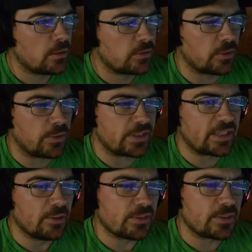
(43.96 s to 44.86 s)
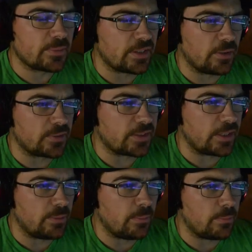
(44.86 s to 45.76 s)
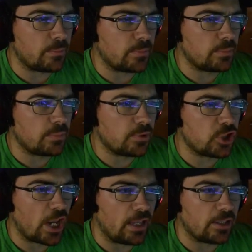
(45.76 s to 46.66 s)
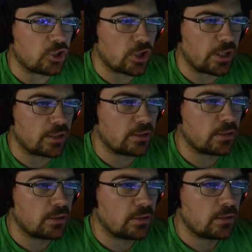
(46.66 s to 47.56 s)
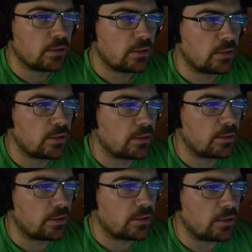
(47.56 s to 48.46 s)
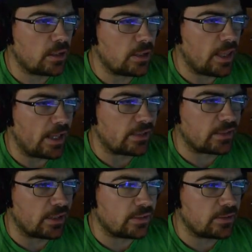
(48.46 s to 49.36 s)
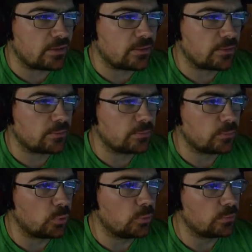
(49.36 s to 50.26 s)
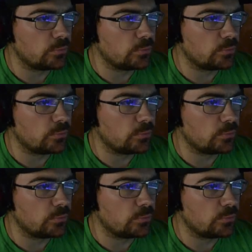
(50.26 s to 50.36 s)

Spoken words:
So the skills themselves seem challenging in that sense. Ooh.